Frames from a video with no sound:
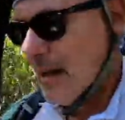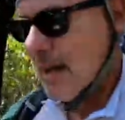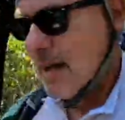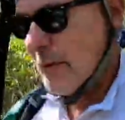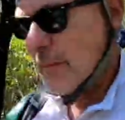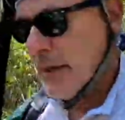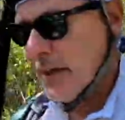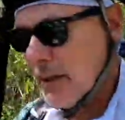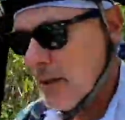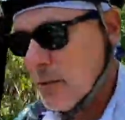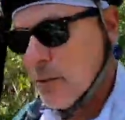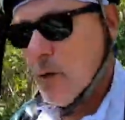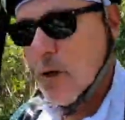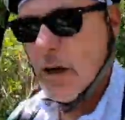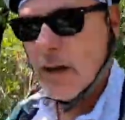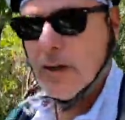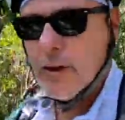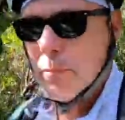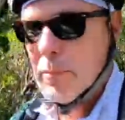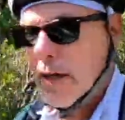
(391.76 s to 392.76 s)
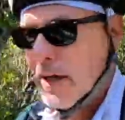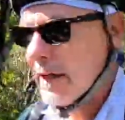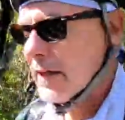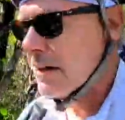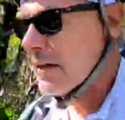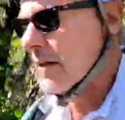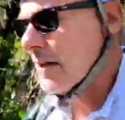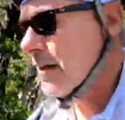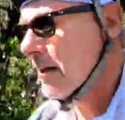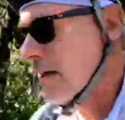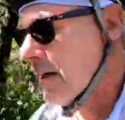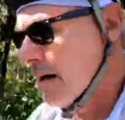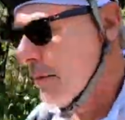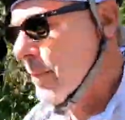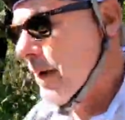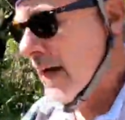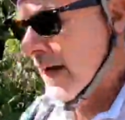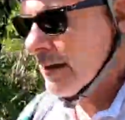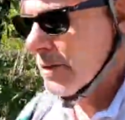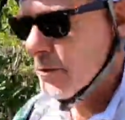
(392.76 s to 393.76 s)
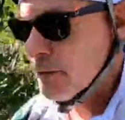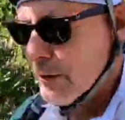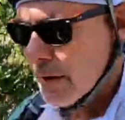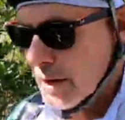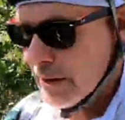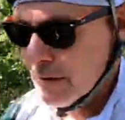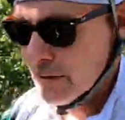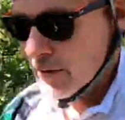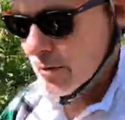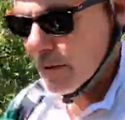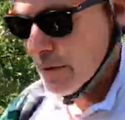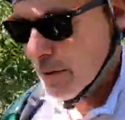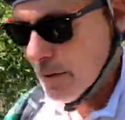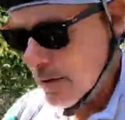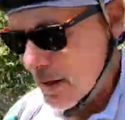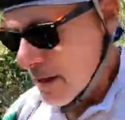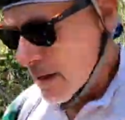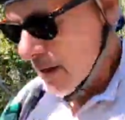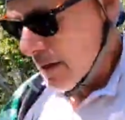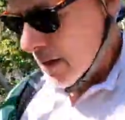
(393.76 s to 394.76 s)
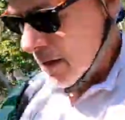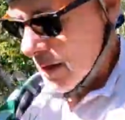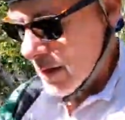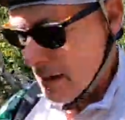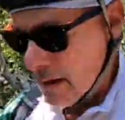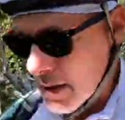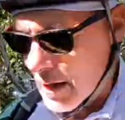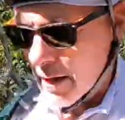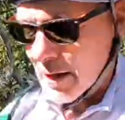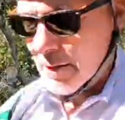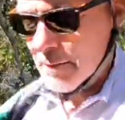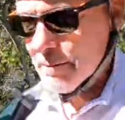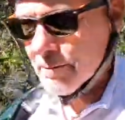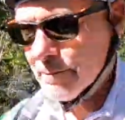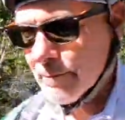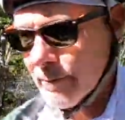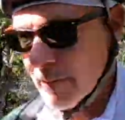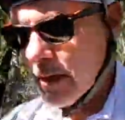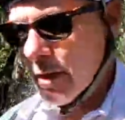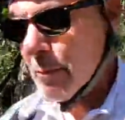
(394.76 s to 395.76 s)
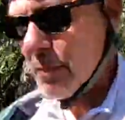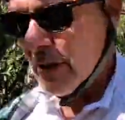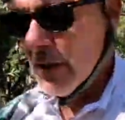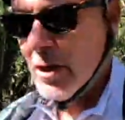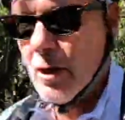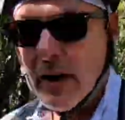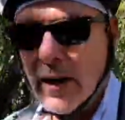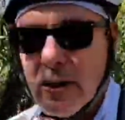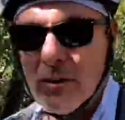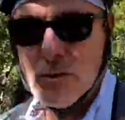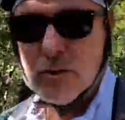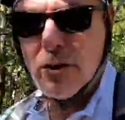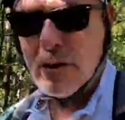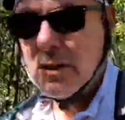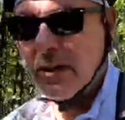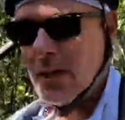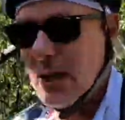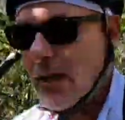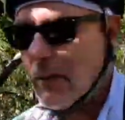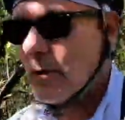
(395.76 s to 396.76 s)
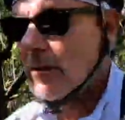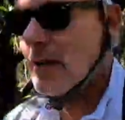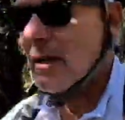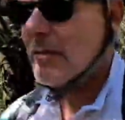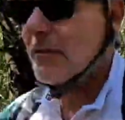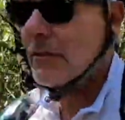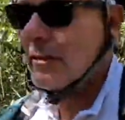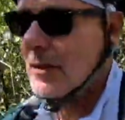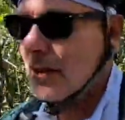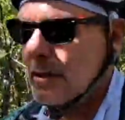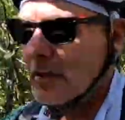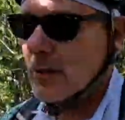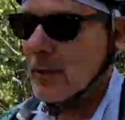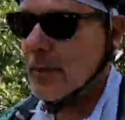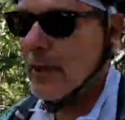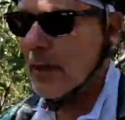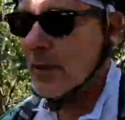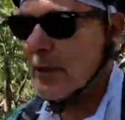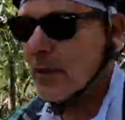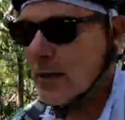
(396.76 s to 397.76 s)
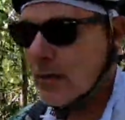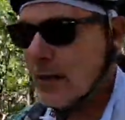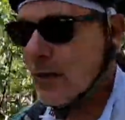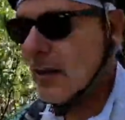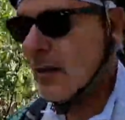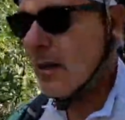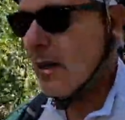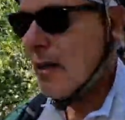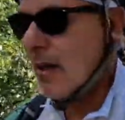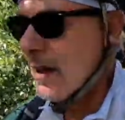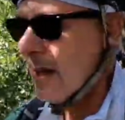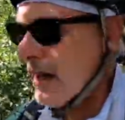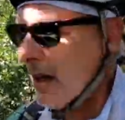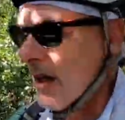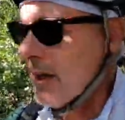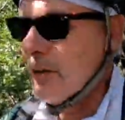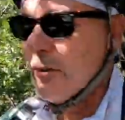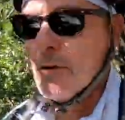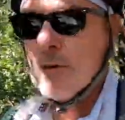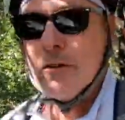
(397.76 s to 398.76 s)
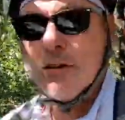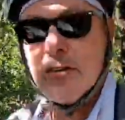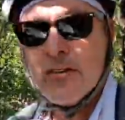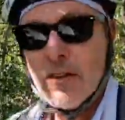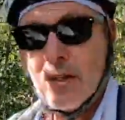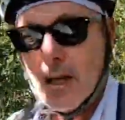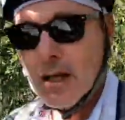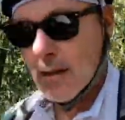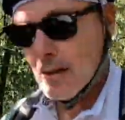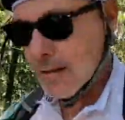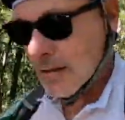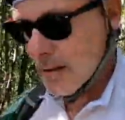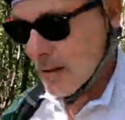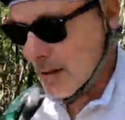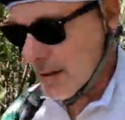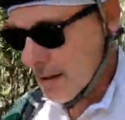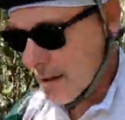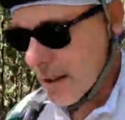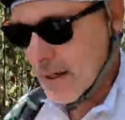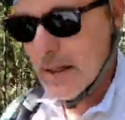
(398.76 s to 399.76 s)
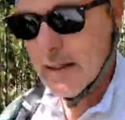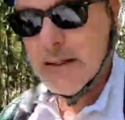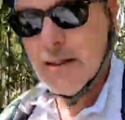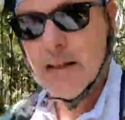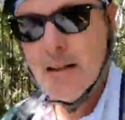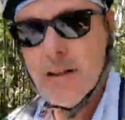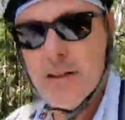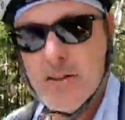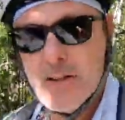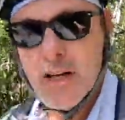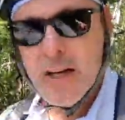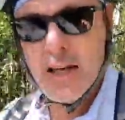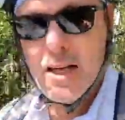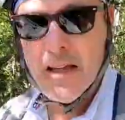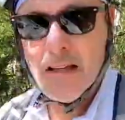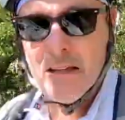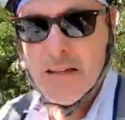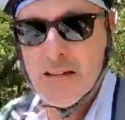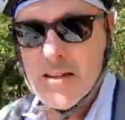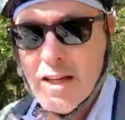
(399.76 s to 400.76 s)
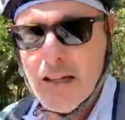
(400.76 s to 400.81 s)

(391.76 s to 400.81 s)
They make you walk your bike back through here. So, but no, I enjoyed it. I would definitely come out here and do this again at the J.N.